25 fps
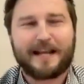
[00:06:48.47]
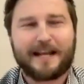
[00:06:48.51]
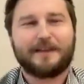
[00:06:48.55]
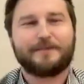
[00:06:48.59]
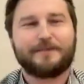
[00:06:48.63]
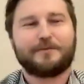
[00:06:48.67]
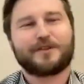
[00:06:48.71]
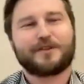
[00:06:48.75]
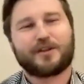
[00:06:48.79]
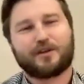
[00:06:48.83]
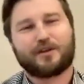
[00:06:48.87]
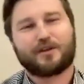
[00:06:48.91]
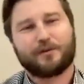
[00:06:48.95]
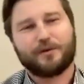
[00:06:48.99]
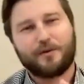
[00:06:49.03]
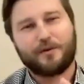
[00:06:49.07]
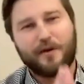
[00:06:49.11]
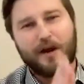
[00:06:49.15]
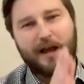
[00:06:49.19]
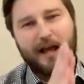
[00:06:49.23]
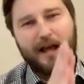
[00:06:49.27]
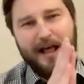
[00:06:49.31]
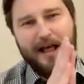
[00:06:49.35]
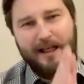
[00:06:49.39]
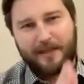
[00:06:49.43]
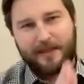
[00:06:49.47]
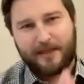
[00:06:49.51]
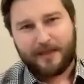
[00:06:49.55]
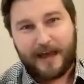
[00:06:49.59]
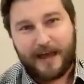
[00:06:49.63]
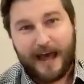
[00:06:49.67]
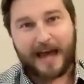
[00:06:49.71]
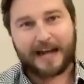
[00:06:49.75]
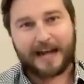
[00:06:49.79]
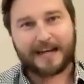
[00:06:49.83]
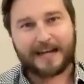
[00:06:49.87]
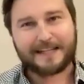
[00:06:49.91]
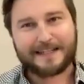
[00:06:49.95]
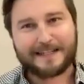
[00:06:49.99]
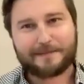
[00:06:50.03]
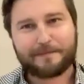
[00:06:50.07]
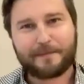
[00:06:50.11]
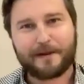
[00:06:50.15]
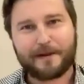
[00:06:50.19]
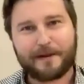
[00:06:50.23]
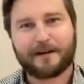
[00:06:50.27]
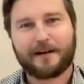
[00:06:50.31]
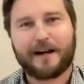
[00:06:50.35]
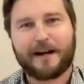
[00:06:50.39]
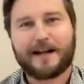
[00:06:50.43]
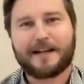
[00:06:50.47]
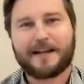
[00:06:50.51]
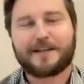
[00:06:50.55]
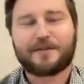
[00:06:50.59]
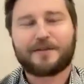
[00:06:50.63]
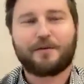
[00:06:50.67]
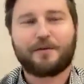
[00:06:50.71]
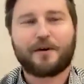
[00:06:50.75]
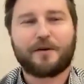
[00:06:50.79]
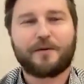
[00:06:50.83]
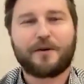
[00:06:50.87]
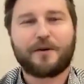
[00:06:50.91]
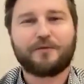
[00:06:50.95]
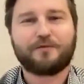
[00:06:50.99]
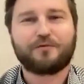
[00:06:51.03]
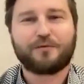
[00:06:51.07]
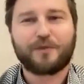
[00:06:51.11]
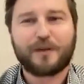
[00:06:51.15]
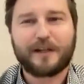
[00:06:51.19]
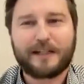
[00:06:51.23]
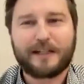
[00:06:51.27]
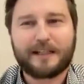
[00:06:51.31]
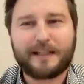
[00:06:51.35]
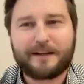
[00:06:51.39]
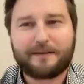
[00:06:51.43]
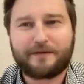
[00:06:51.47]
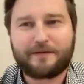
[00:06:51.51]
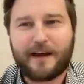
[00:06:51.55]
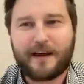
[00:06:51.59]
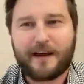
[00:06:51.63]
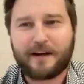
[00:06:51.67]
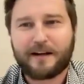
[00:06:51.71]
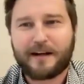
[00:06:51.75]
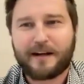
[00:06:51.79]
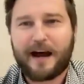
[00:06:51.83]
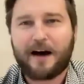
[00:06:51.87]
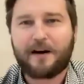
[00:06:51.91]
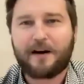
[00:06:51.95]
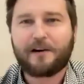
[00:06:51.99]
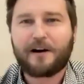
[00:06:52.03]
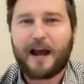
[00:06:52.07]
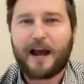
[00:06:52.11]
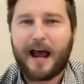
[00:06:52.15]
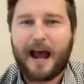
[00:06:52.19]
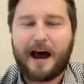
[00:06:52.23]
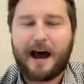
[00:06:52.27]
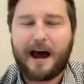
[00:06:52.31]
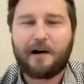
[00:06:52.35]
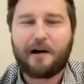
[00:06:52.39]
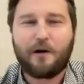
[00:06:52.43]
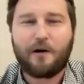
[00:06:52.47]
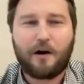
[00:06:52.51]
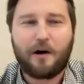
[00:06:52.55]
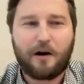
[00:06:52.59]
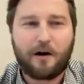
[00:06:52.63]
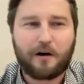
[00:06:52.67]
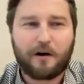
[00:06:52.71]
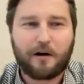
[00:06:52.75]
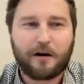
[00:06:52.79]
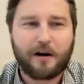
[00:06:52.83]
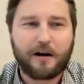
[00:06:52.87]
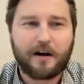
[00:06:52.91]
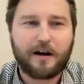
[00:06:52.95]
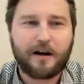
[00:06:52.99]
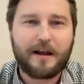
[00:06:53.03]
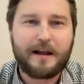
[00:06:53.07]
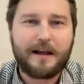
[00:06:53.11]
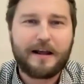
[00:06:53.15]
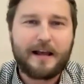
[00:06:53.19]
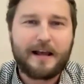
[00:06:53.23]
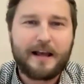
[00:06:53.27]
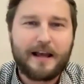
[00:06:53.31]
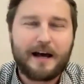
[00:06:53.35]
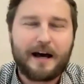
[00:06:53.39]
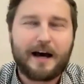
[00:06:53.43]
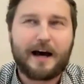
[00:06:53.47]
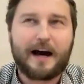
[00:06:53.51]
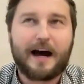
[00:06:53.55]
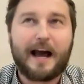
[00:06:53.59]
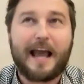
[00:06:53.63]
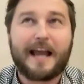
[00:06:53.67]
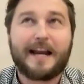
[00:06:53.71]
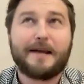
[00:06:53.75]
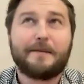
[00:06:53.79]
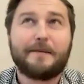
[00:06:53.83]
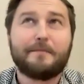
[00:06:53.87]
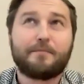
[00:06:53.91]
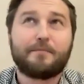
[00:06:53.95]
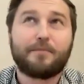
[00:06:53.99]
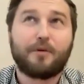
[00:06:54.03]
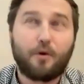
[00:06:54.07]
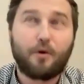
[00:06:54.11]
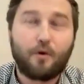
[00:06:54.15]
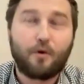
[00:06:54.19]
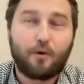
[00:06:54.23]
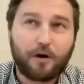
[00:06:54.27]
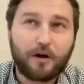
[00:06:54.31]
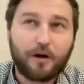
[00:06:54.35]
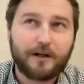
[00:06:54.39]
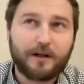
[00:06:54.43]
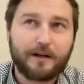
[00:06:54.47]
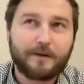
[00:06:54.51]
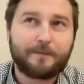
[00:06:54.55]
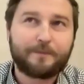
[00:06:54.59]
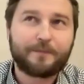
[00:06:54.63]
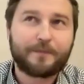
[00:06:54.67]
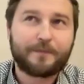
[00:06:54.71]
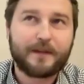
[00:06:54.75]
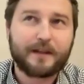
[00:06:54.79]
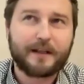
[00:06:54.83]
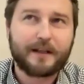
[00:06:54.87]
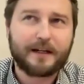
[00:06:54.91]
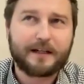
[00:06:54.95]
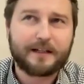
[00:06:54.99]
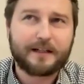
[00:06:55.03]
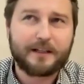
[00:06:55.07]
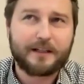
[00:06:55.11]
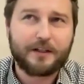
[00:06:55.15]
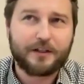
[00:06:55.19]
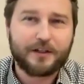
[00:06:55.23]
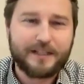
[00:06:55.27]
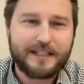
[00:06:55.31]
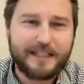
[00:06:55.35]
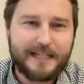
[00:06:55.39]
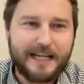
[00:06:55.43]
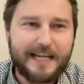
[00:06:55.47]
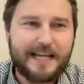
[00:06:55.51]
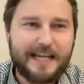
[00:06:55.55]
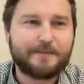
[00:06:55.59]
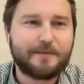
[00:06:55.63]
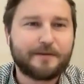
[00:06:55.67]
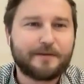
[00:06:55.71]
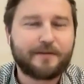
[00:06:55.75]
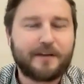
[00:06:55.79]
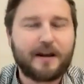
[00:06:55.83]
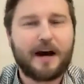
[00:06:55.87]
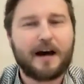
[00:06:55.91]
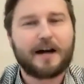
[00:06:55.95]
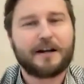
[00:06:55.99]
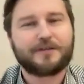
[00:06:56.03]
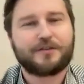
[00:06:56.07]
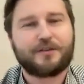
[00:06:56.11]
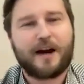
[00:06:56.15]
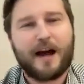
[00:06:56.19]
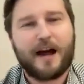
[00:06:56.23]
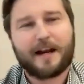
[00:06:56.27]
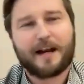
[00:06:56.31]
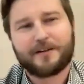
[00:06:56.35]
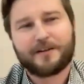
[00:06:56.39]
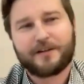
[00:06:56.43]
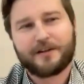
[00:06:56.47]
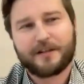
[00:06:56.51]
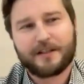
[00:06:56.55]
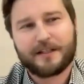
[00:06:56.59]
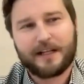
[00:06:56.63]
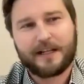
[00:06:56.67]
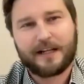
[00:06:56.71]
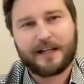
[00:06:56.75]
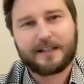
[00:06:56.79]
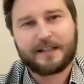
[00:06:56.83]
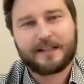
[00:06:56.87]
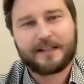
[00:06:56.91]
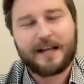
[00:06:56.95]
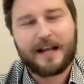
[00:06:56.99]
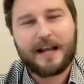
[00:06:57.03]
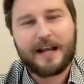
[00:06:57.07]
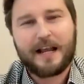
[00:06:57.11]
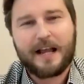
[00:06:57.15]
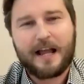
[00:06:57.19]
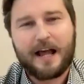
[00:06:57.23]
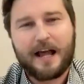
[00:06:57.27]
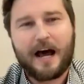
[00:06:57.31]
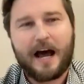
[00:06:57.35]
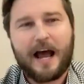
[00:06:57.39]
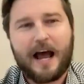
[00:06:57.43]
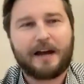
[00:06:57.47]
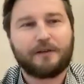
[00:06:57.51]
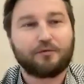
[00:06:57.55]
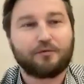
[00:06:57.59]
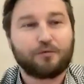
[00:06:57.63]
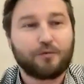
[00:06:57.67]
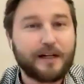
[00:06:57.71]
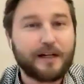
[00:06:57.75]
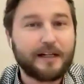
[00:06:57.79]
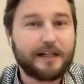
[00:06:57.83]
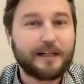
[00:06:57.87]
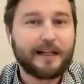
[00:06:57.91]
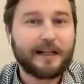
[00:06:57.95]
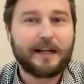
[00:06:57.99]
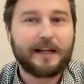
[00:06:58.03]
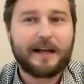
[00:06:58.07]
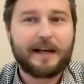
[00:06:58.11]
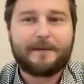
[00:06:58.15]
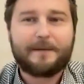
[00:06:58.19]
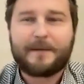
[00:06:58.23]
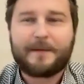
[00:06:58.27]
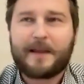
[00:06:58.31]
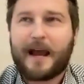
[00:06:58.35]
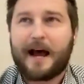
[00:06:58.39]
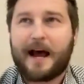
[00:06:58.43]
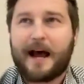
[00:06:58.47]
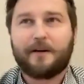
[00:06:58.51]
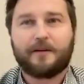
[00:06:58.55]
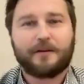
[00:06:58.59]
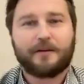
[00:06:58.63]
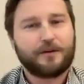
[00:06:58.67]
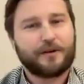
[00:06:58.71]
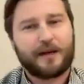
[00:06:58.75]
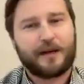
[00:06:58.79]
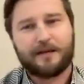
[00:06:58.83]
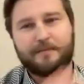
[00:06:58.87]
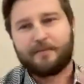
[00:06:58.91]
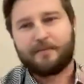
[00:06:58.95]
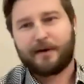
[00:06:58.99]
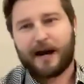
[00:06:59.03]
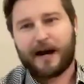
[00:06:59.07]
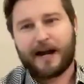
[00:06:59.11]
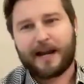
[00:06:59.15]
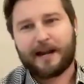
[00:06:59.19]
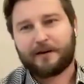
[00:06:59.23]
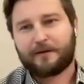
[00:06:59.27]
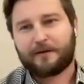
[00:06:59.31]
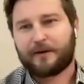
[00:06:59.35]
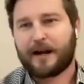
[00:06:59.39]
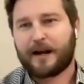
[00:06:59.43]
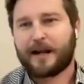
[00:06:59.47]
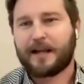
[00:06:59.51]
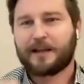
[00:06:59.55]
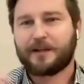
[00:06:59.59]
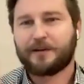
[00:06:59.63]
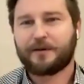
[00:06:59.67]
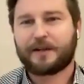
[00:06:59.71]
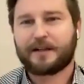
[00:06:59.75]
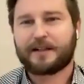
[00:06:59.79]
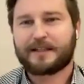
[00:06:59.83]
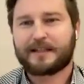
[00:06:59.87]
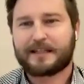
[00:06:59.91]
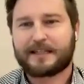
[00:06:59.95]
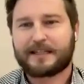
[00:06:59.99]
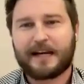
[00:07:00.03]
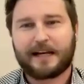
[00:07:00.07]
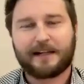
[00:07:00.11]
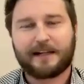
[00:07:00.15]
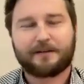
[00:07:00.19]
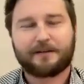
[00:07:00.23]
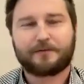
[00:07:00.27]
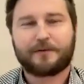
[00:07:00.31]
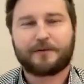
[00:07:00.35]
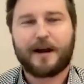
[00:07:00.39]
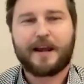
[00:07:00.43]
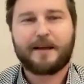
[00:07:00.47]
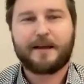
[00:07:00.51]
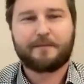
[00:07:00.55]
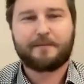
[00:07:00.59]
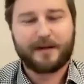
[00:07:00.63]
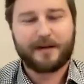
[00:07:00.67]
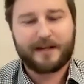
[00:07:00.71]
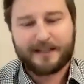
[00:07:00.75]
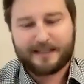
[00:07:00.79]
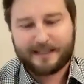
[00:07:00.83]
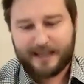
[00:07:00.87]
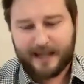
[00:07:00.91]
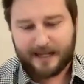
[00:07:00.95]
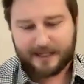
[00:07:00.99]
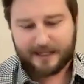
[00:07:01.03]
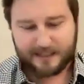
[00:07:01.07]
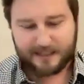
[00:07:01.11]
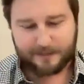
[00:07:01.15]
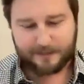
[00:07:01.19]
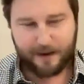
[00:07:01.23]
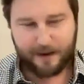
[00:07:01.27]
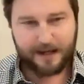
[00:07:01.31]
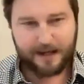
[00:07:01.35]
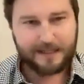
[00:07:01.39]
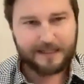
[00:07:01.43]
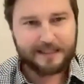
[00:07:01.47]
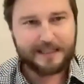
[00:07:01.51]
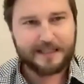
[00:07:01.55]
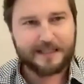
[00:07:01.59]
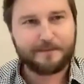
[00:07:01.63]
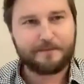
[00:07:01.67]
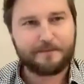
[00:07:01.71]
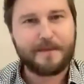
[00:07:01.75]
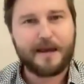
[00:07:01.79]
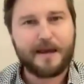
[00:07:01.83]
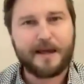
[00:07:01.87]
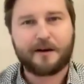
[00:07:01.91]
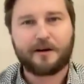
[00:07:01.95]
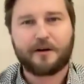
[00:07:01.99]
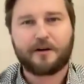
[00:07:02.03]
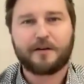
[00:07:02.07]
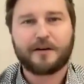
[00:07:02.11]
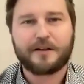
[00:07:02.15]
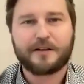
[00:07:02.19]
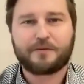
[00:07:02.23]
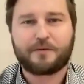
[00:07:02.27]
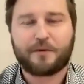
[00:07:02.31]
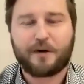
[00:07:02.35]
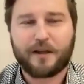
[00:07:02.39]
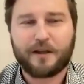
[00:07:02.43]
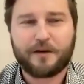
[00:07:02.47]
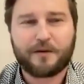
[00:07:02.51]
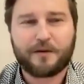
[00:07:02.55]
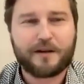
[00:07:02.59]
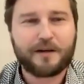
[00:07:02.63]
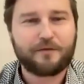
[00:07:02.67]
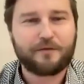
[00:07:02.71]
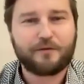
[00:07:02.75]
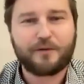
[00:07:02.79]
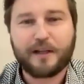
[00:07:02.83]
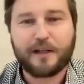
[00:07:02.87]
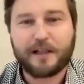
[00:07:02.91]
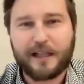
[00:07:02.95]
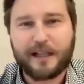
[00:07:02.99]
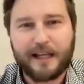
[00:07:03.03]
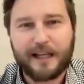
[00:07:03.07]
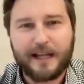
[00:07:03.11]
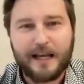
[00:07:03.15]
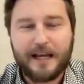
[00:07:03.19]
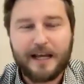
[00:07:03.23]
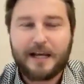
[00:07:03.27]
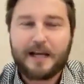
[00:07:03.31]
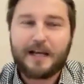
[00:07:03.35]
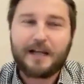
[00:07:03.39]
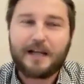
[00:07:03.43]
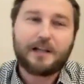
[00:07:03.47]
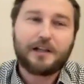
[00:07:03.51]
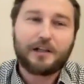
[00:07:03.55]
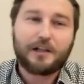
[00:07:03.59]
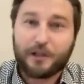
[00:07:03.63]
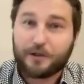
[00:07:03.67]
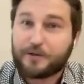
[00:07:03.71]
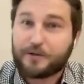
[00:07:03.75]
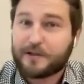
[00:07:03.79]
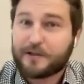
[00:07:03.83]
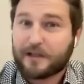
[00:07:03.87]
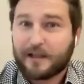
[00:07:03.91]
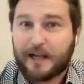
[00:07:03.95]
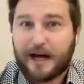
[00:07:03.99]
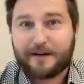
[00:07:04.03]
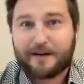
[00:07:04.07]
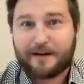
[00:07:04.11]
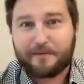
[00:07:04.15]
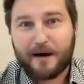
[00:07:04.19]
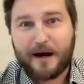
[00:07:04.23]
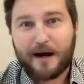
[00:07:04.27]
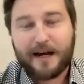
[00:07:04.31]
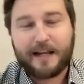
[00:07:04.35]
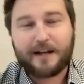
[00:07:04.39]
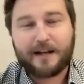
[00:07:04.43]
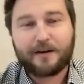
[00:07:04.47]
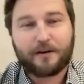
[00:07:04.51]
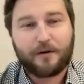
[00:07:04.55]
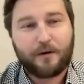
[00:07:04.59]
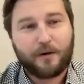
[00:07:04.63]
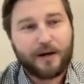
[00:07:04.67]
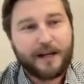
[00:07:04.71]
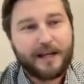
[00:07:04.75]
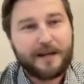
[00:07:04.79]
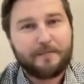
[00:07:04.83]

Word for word: And it was through that experience where we really found out how hard uh, and important that your team of contractors is, uh, yeah. and really how you can buy it right, you can sell it right, but it's that space in the middle is where you can really lose a lot of money or, or